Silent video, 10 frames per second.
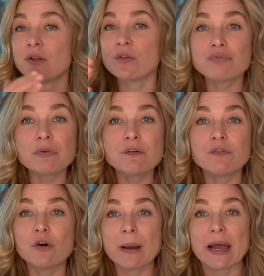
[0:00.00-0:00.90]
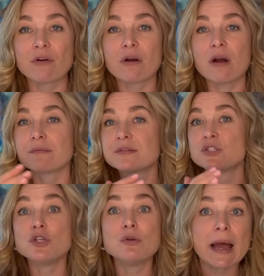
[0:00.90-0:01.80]
3 or 4 paragraphs,
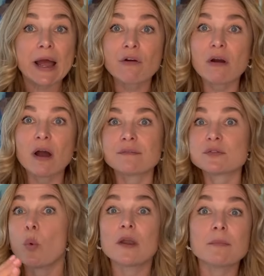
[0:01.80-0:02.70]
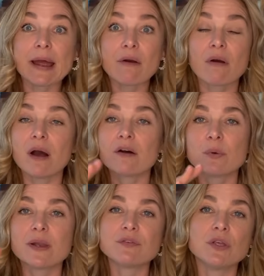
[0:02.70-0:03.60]
2 paragraphs, 1 paragraph,
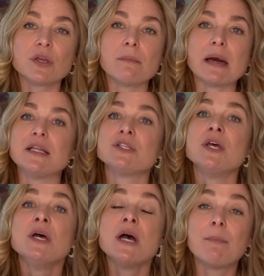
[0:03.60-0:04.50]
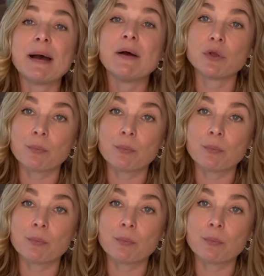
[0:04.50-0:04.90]
whatever you can manage about your